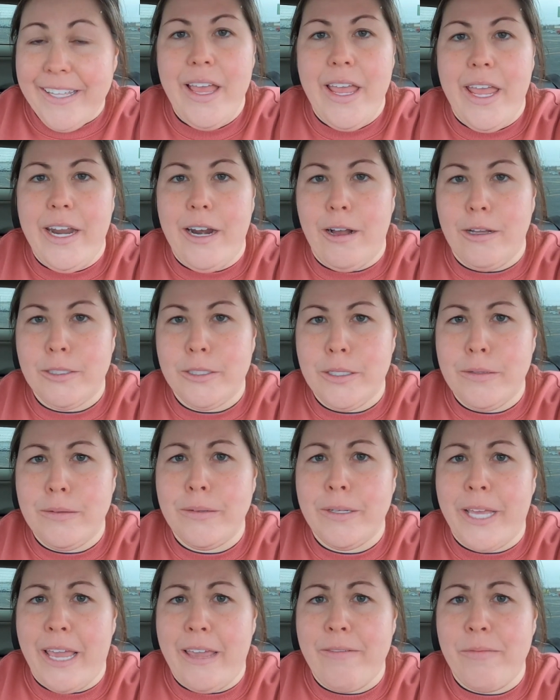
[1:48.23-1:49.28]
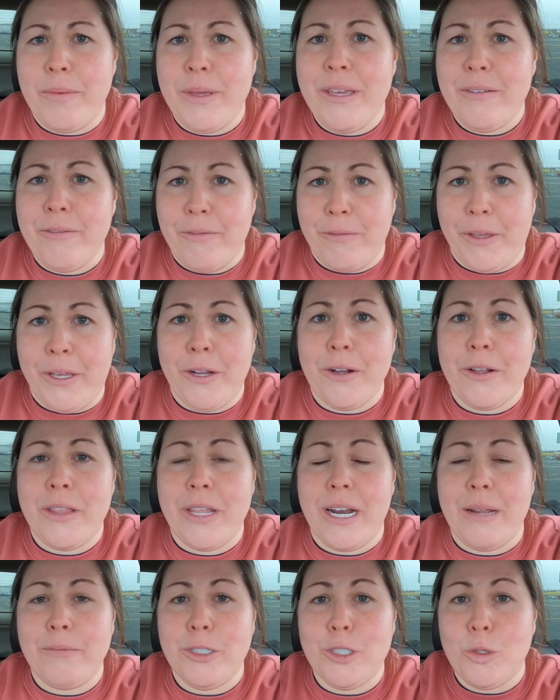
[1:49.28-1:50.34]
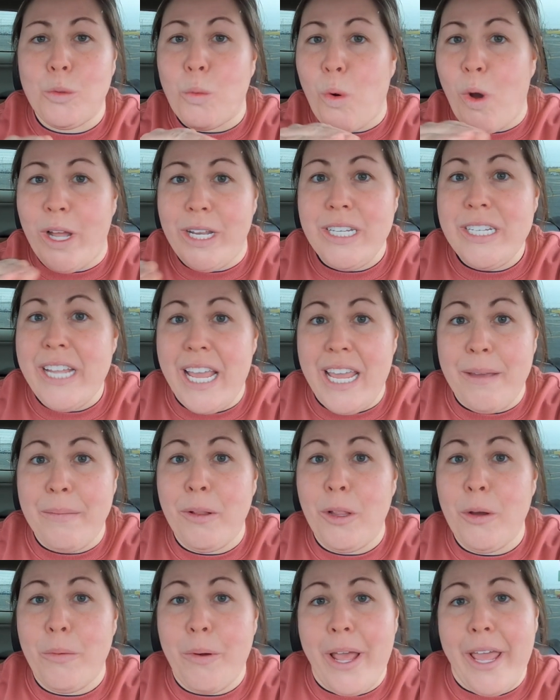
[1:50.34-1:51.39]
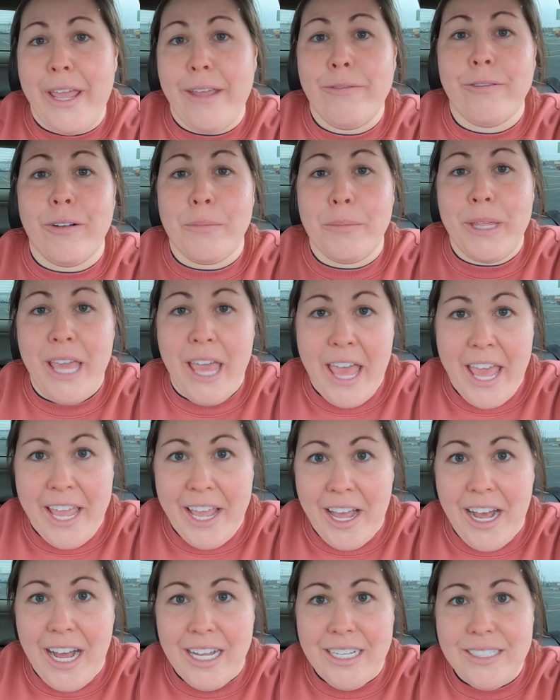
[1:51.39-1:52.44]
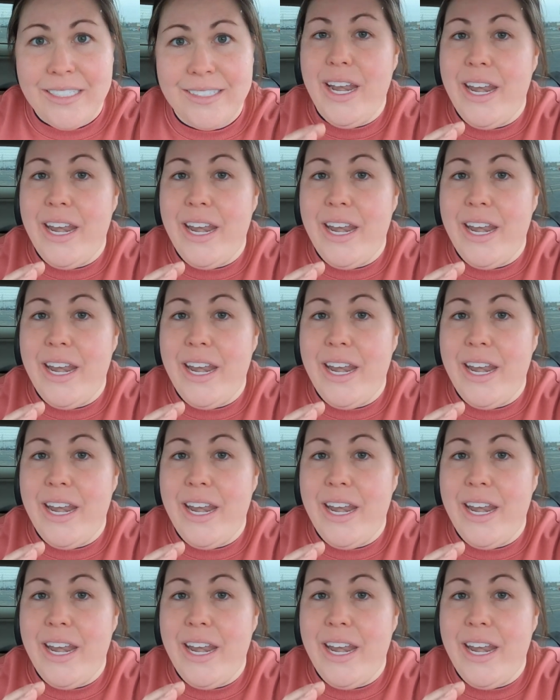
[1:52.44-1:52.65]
It also gave me a fear that I'm just one table away from chaos.